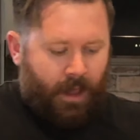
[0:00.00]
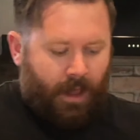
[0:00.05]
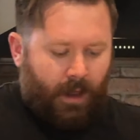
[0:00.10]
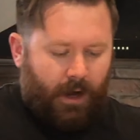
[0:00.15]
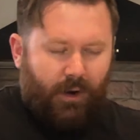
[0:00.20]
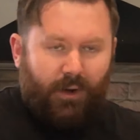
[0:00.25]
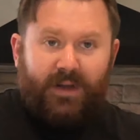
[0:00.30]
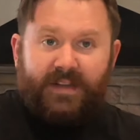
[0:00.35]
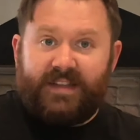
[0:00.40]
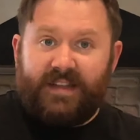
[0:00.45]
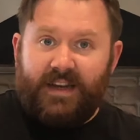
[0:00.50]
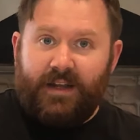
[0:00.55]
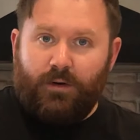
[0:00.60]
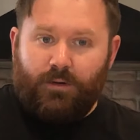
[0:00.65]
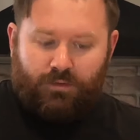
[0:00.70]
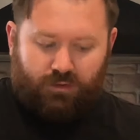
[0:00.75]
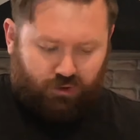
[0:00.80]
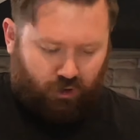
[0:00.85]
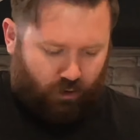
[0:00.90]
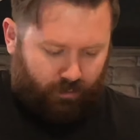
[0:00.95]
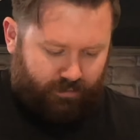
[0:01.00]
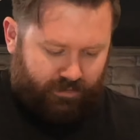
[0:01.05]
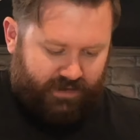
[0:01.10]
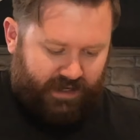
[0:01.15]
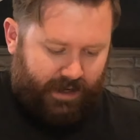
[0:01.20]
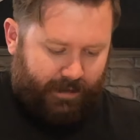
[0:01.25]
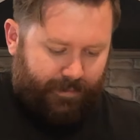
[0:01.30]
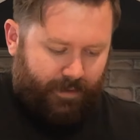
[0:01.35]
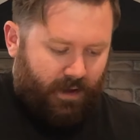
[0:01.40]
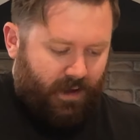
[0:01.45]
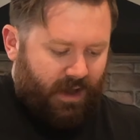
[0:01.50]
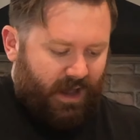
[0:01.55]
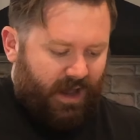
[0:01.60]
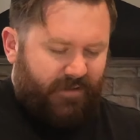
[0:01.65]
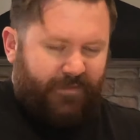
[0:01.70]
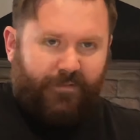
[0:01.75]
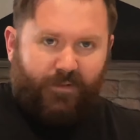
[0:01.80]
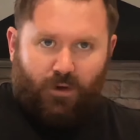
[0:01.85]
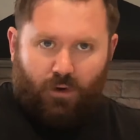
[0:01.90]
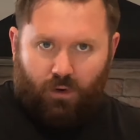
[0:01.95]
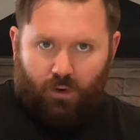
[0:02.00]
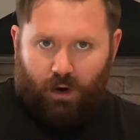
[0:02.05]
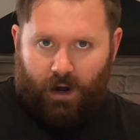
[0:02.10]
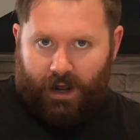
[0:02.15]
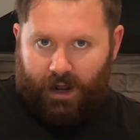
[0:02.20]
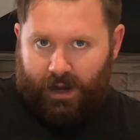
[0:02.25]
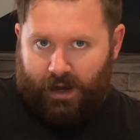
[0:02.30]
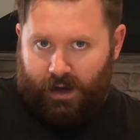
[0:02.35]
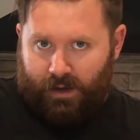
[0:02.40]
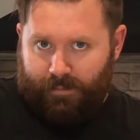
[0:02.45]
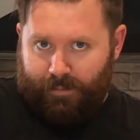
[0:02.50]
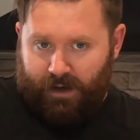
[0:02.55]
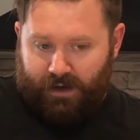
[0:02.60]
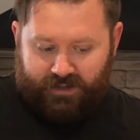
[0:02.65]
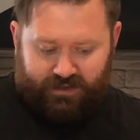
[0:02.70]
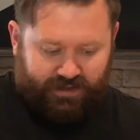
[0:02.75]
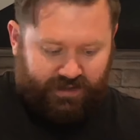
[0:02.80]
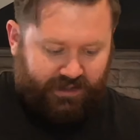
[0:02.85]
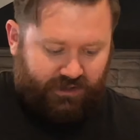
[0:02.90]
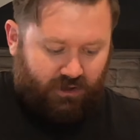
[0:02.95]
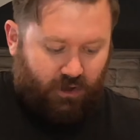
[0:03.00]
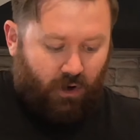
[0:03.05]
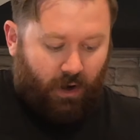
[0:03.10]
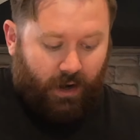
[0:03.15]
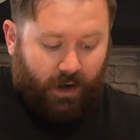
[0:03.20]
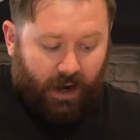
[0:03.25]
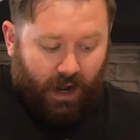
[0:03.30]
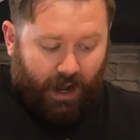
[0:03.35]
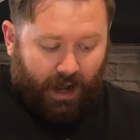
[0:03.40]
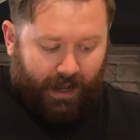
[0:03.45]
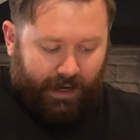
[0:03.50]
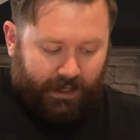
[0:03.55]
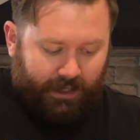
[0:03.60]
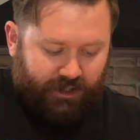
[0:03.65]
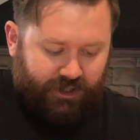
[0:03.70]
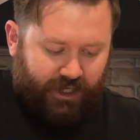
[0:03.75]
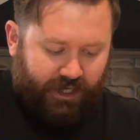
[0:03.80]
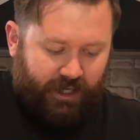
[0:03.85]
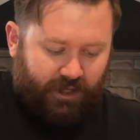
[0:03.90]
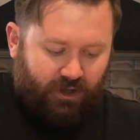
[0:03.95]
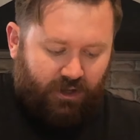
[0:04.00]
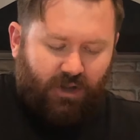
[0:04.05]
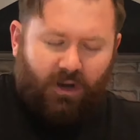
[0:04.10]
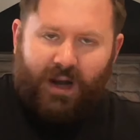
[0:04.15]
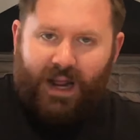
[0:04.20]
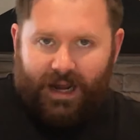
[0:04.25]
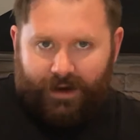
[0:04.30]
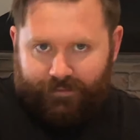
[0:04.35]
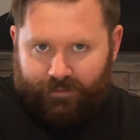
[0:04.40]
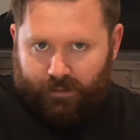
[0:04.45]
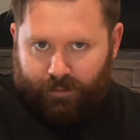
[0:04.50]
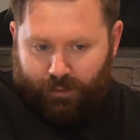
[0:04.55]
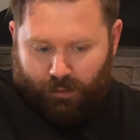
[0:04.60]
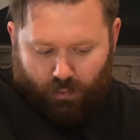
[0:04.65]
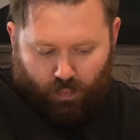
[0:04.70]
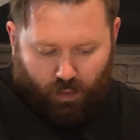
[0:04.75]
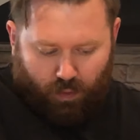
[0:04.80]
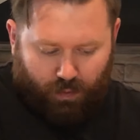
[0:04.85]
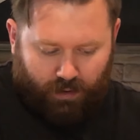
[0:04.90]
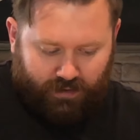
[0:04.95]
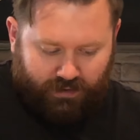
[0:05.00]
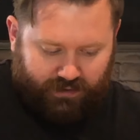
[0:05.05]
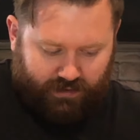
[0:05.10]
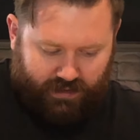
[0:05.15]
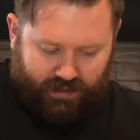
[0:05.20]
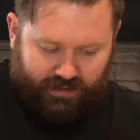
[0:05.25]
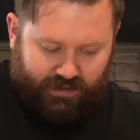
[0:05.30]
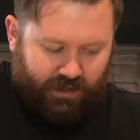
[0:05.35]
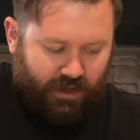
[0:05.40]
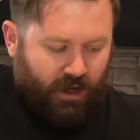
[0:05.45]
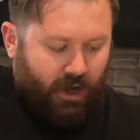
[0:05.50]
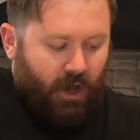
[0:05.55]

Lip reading: Now here's a little top tip. If you're a person that's got a nut allergy, you don't have to put walnuts on this.